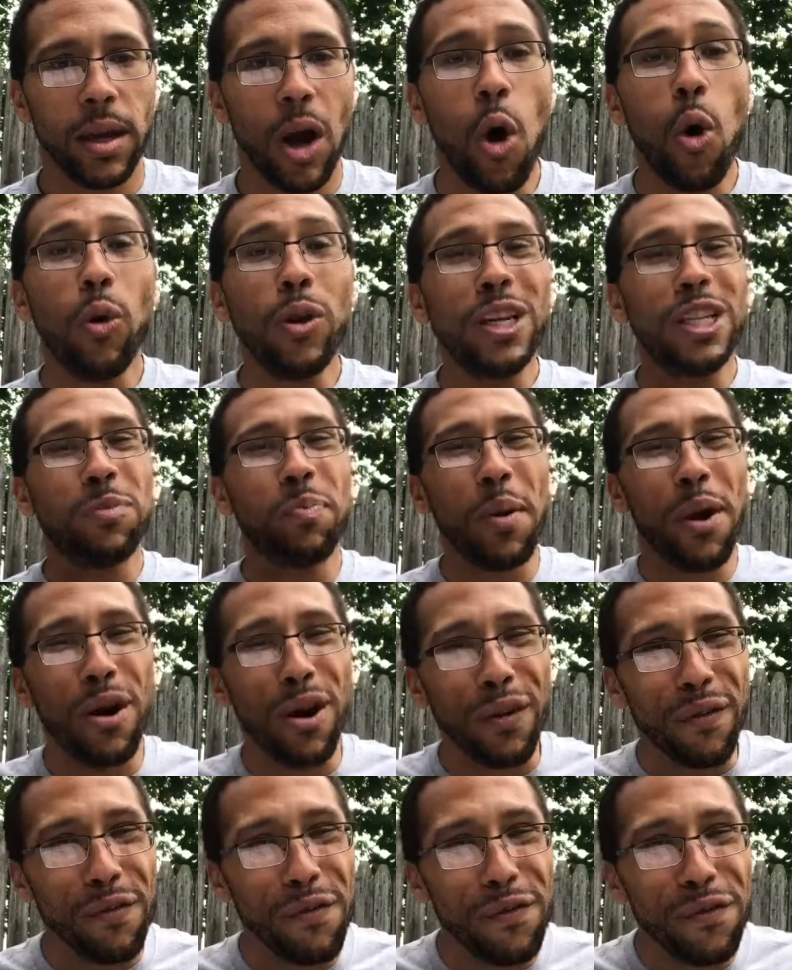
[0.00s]
Holy
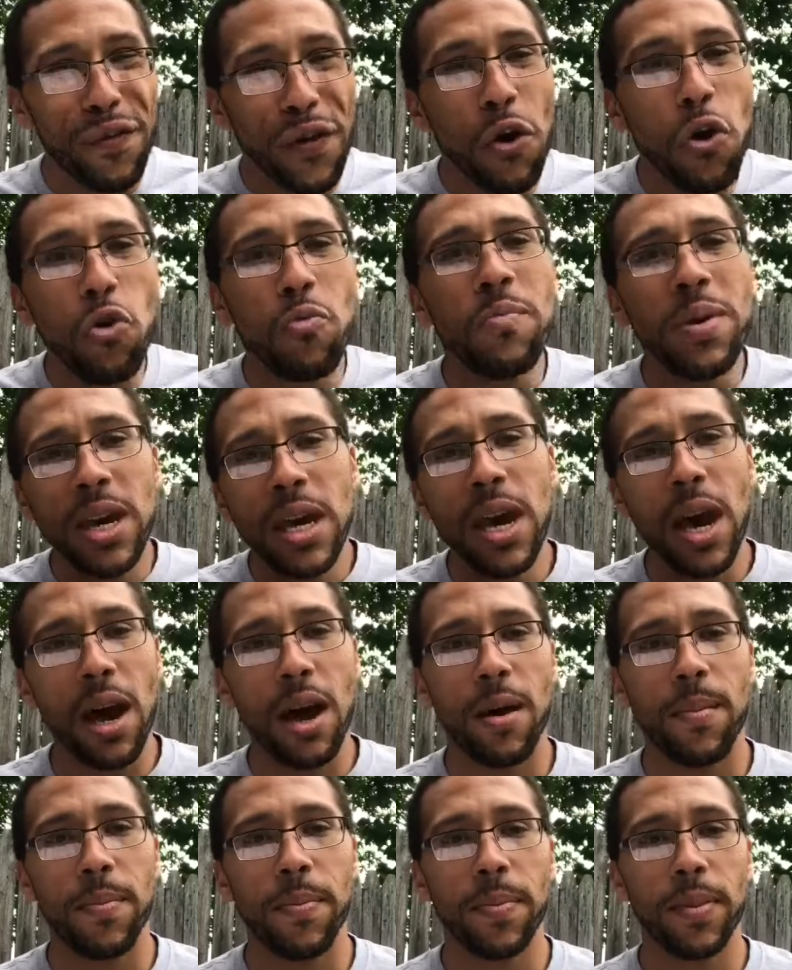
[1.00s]
Spirit, fill me
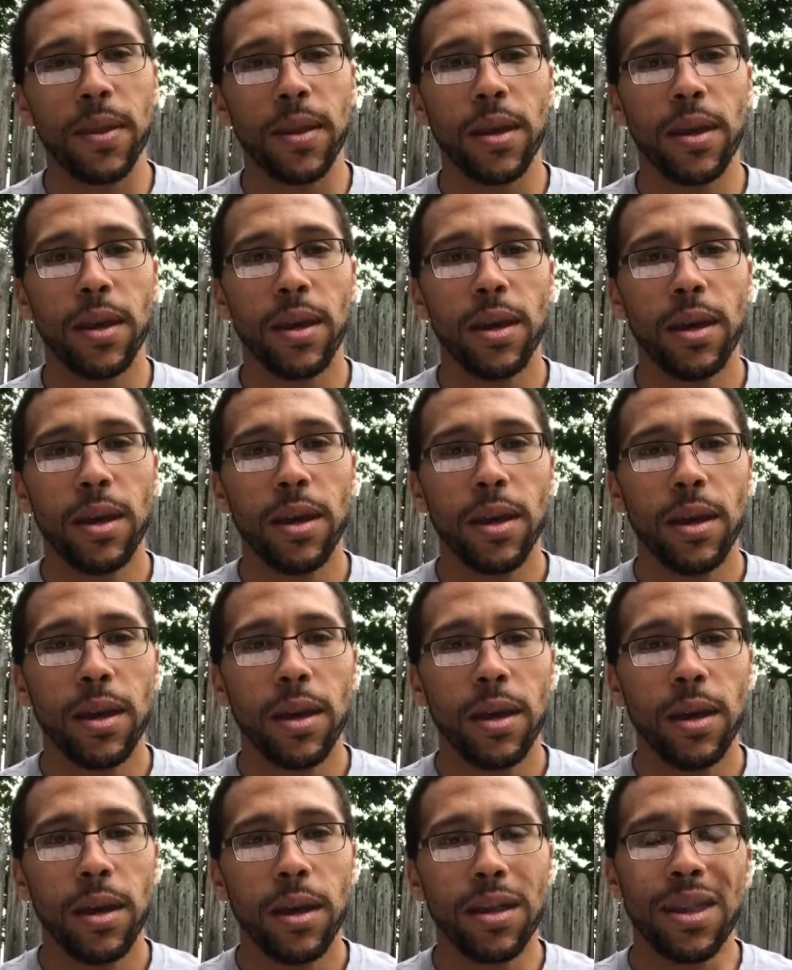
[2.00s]
up
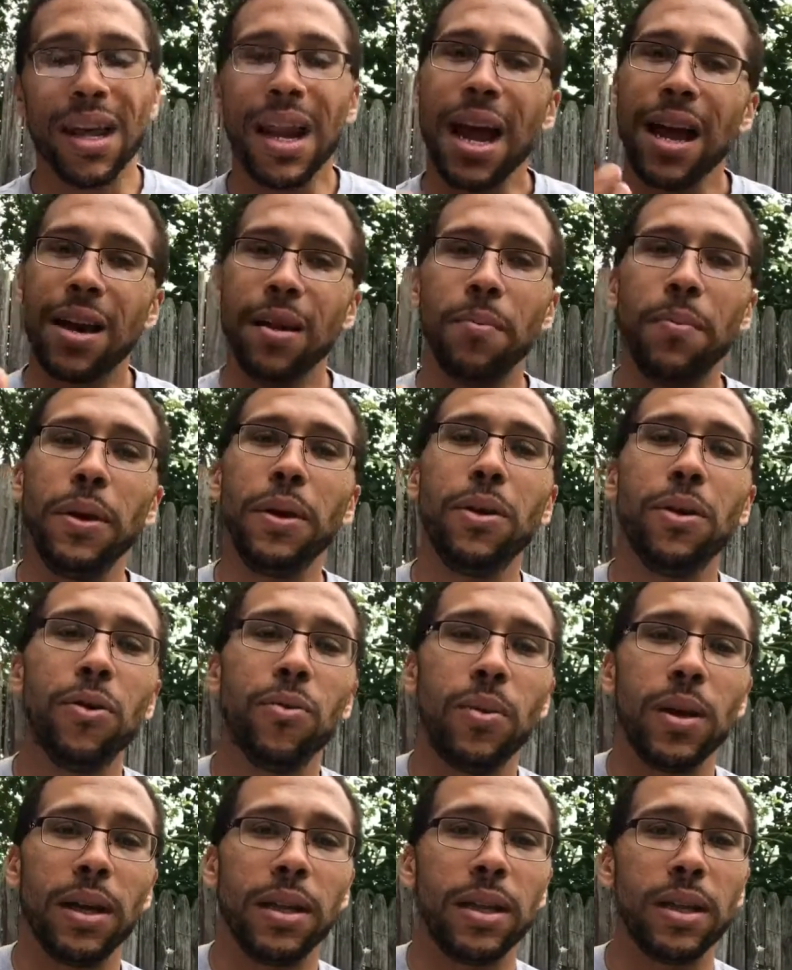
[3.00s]
that I could be your
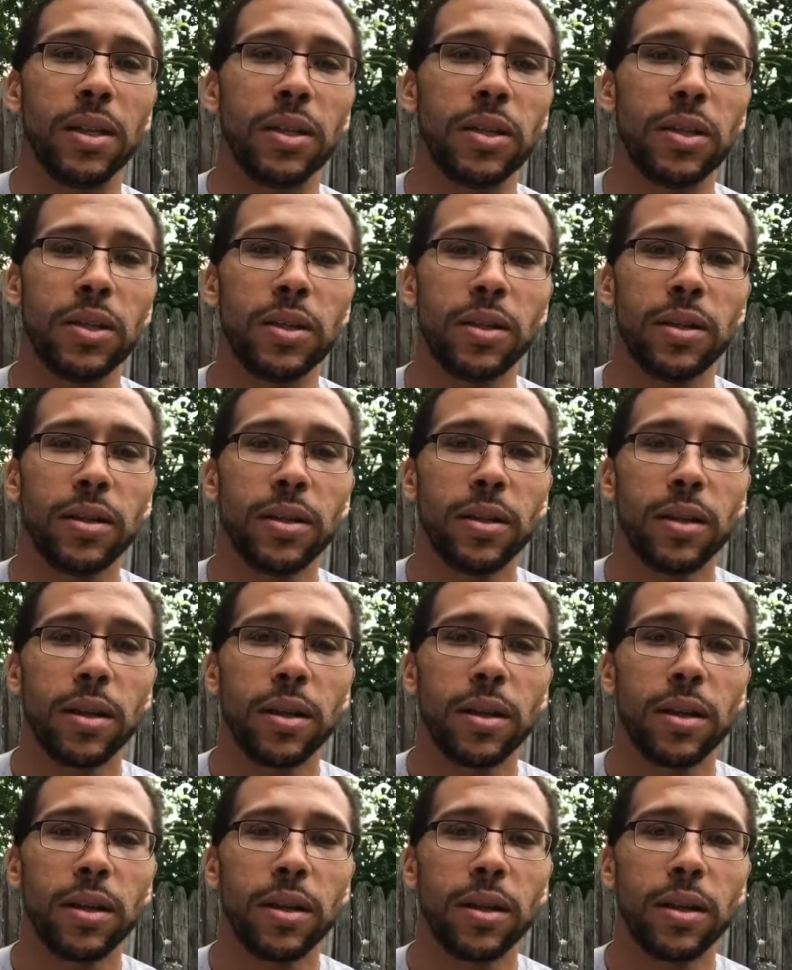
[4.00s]
witness.